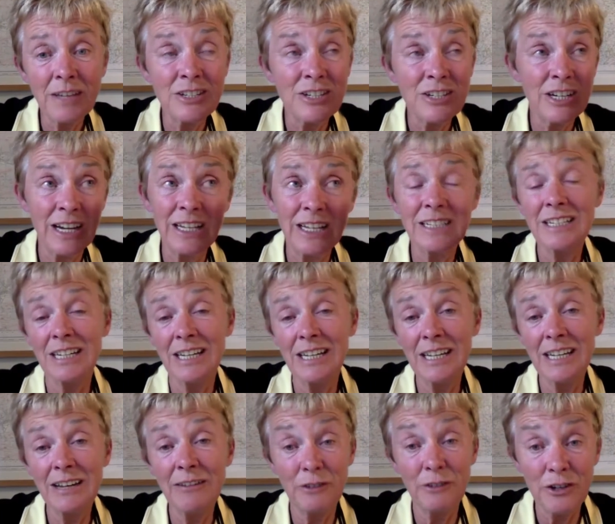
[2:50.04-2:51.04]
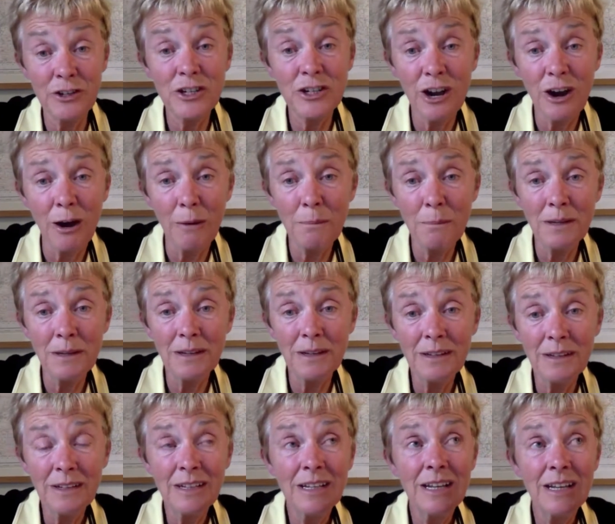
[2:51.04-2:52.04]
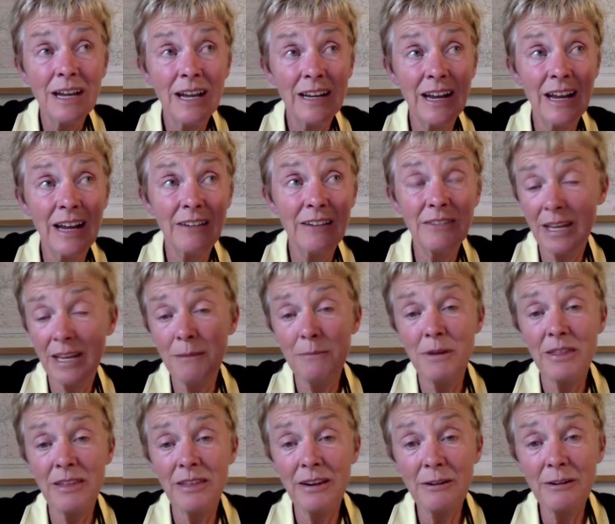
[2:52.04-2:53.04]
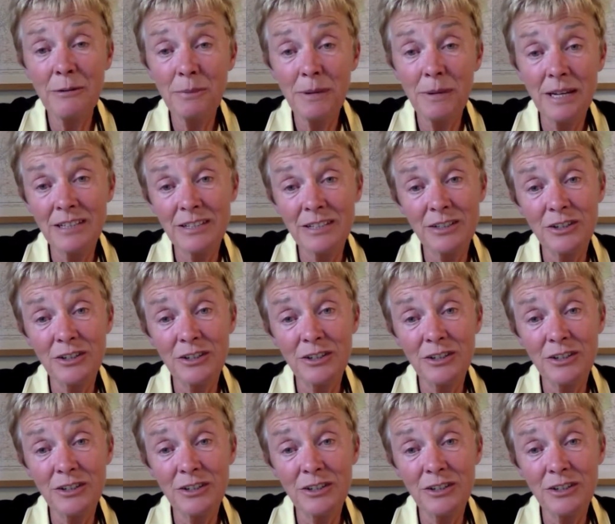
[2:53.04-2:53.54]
and she had to leave her job and have chemotherapy,